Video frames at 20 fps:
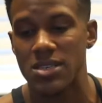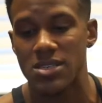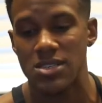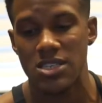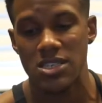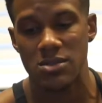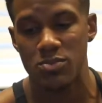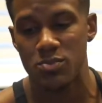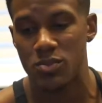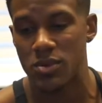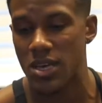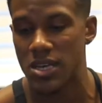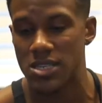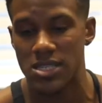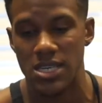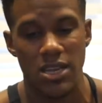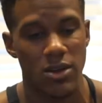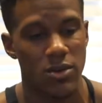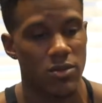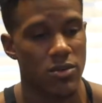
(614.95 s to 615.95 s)
just
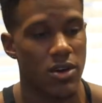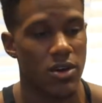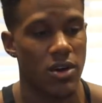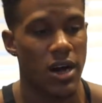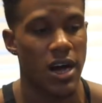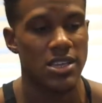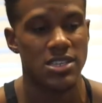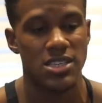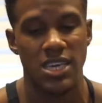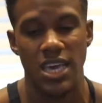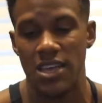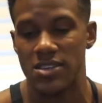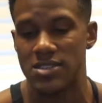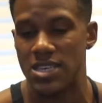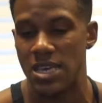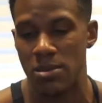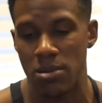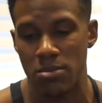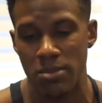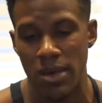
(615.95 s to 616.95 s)
because I don't know. I can't
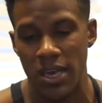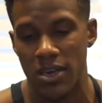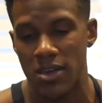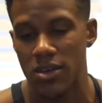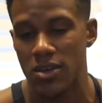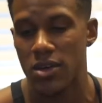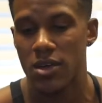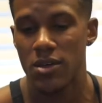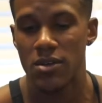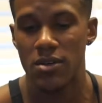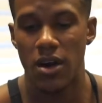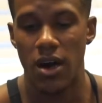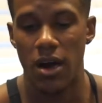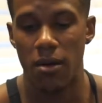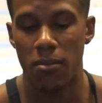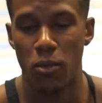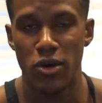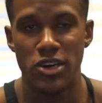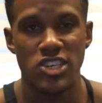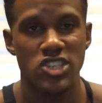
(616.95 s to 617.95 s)
seem to make
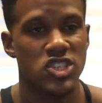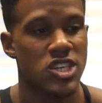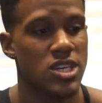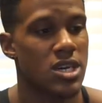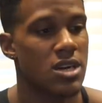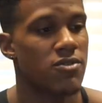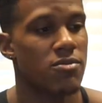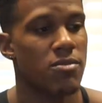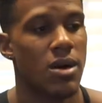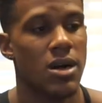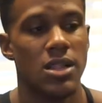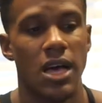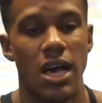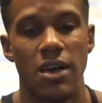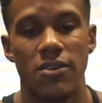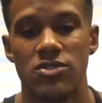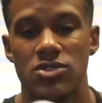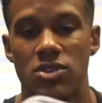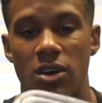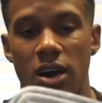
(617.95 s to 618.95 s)
moist chicken for my
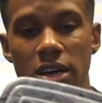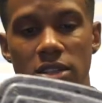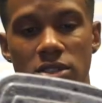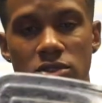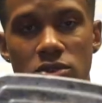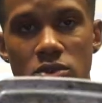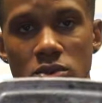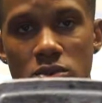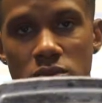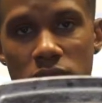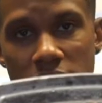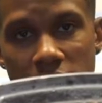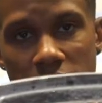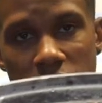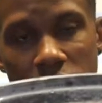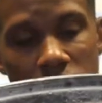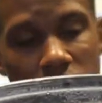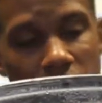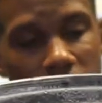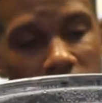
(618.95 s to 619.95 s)
life. So I do
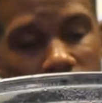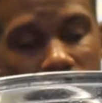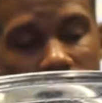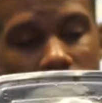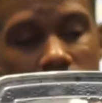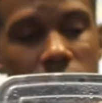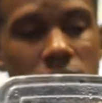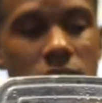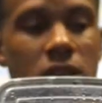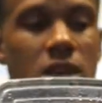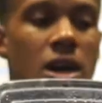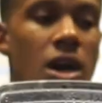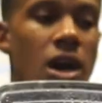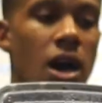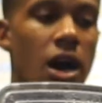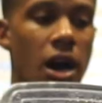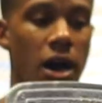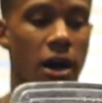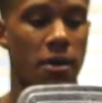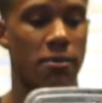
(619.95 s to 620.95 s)
lean creations.
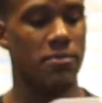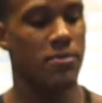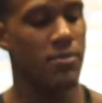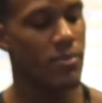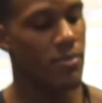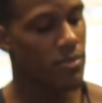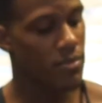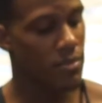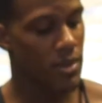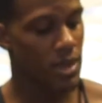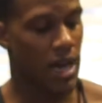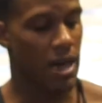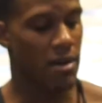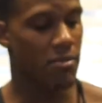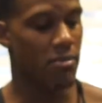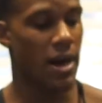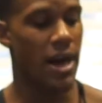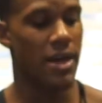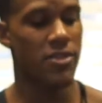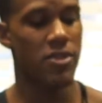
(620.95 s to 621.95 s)

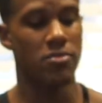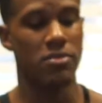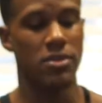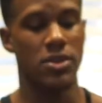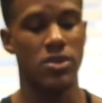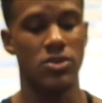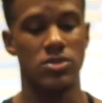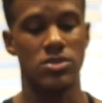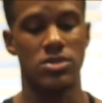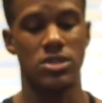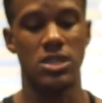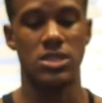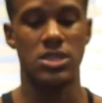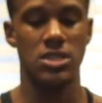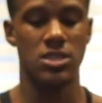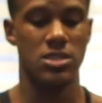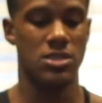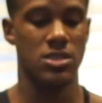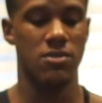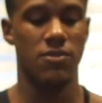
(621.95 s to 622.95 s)
I buy the meals. This
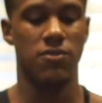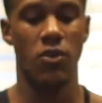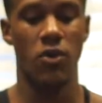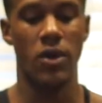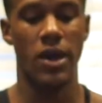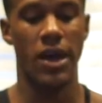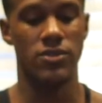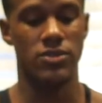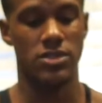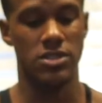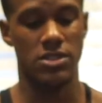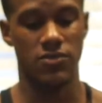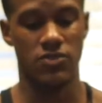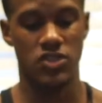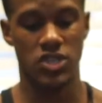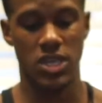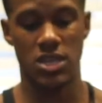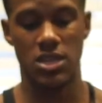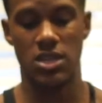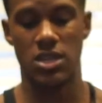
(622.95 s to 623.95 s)
is 4 ounces of
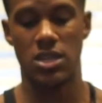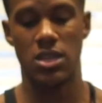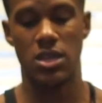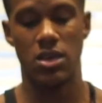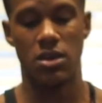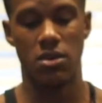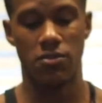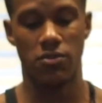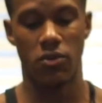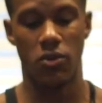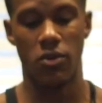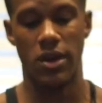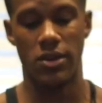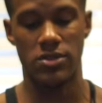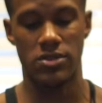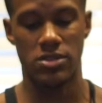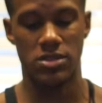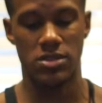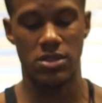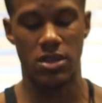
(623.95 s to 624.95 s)
chicken in here, 4
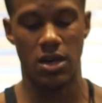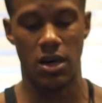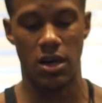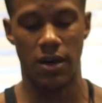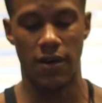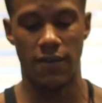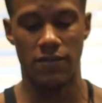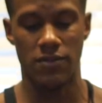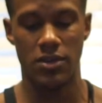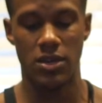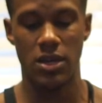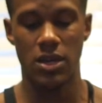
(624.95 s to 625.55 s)
ounces of